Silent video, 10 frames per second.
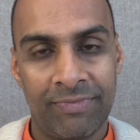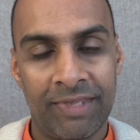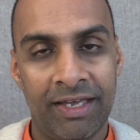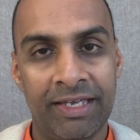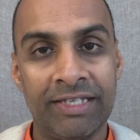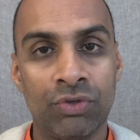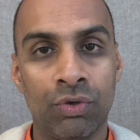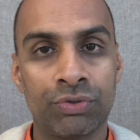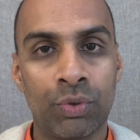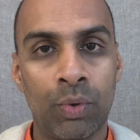is
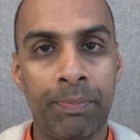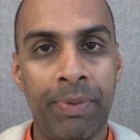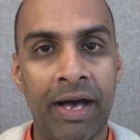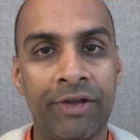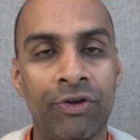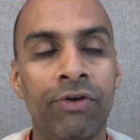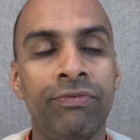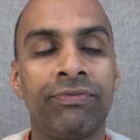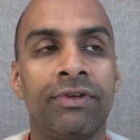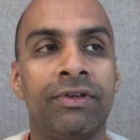also a part
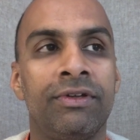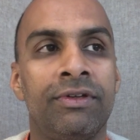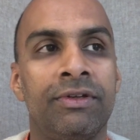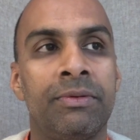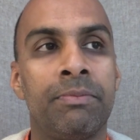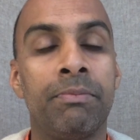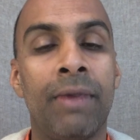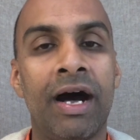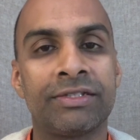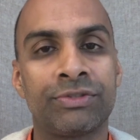of
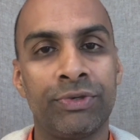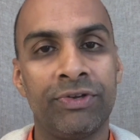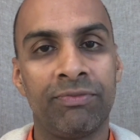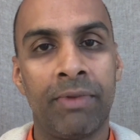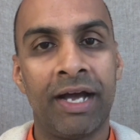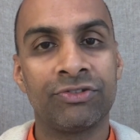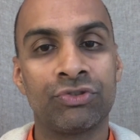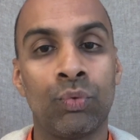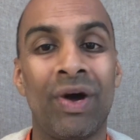mastery of mind. So